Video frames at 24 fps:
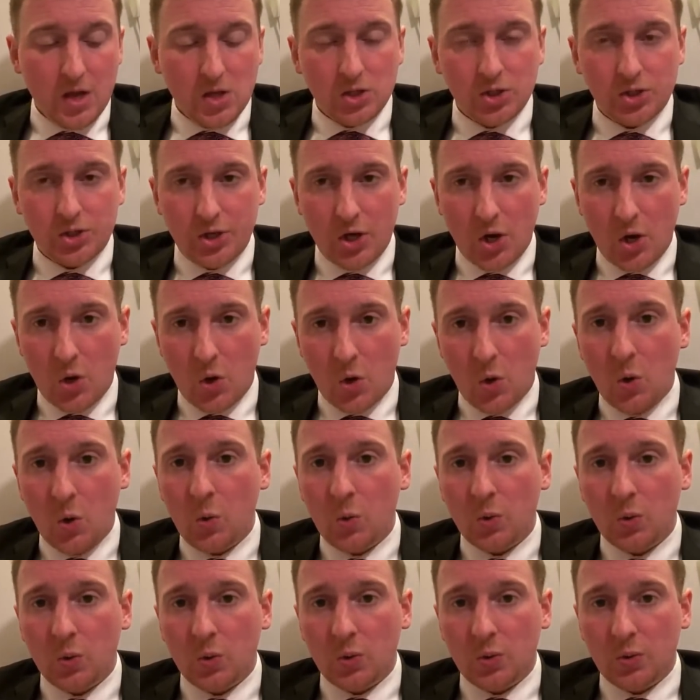
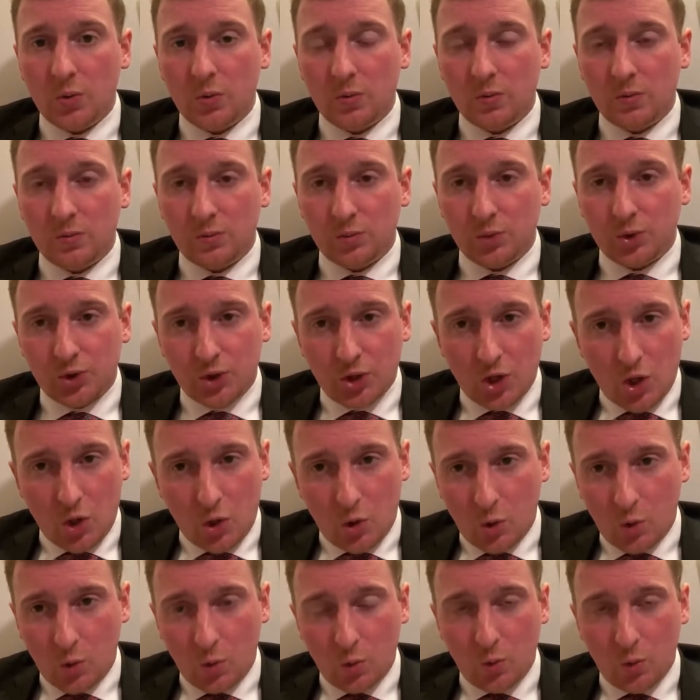So,
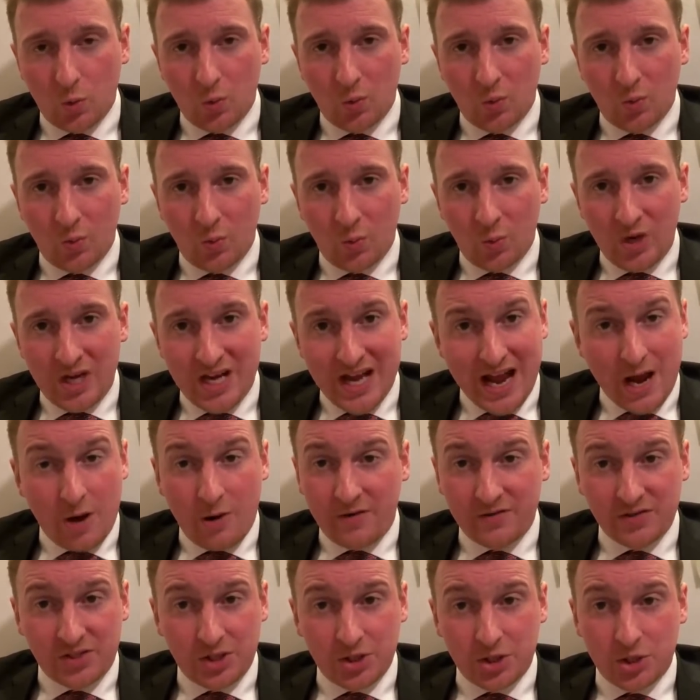so we now
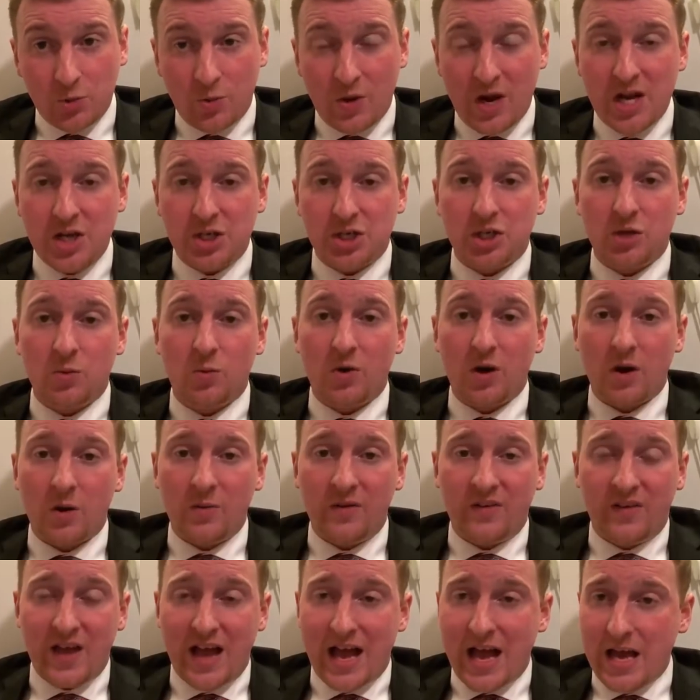have a situation where
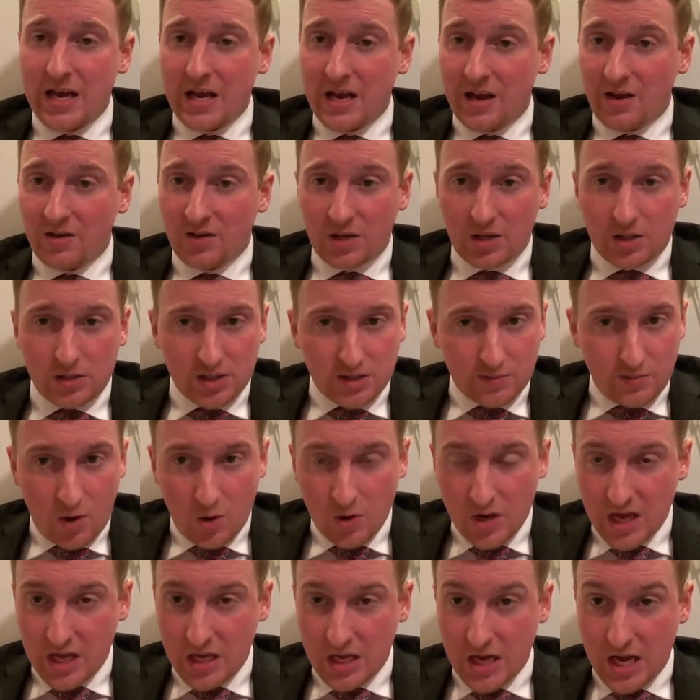we've got
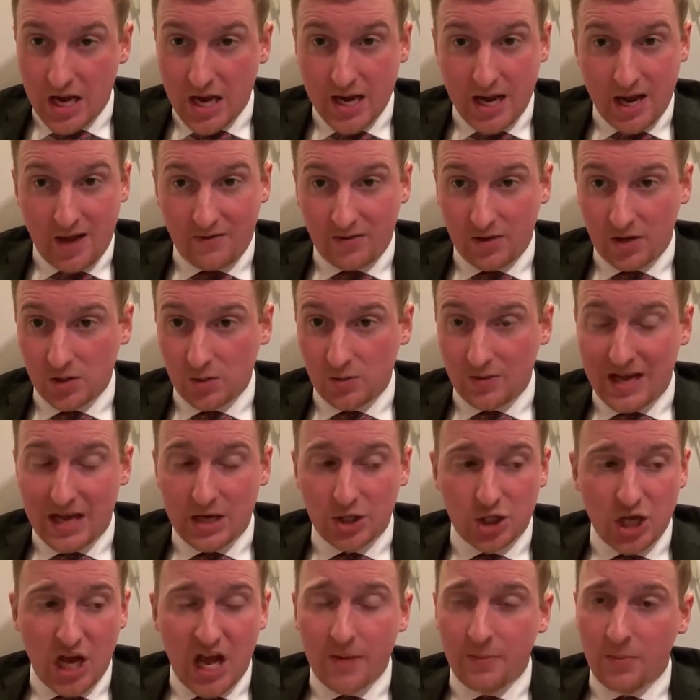smoking gun evidence. We got
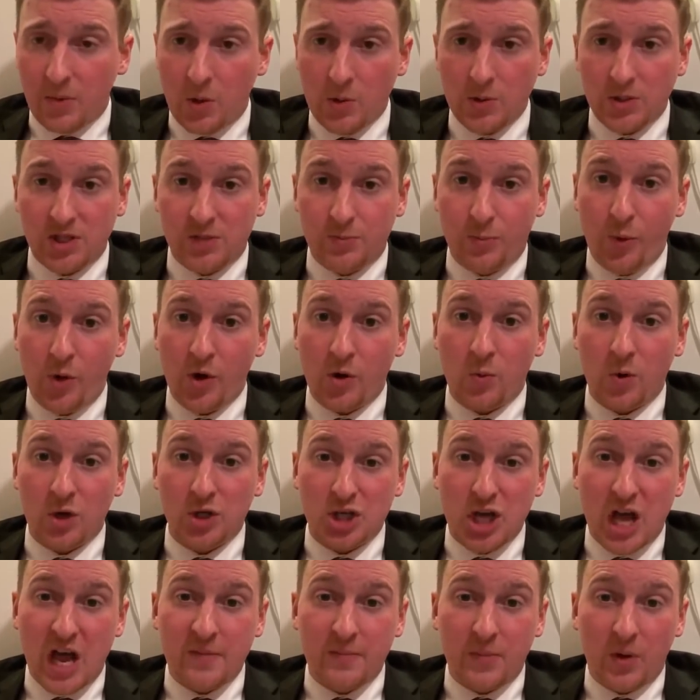John Bolton's book where
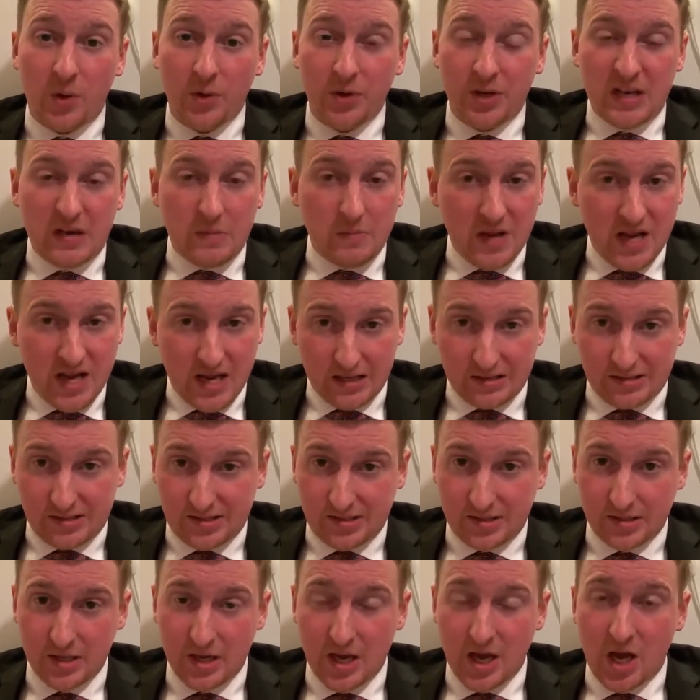John Bolton
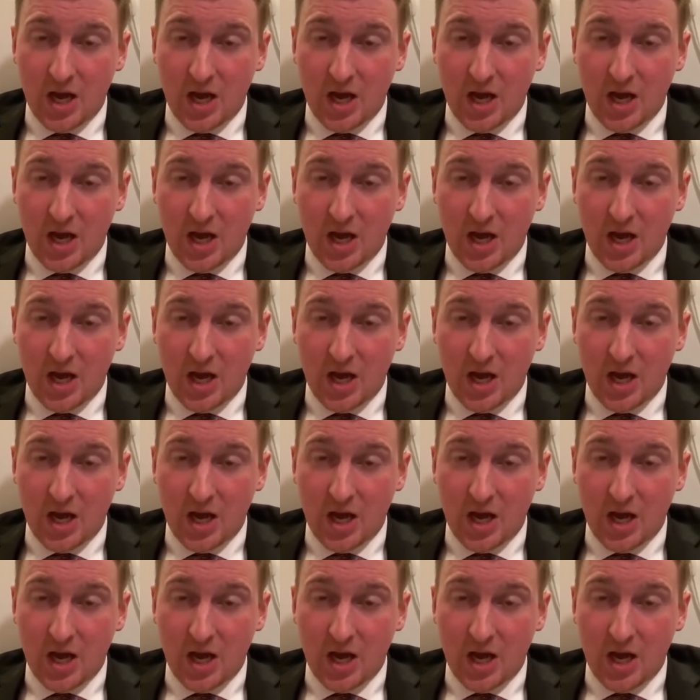admits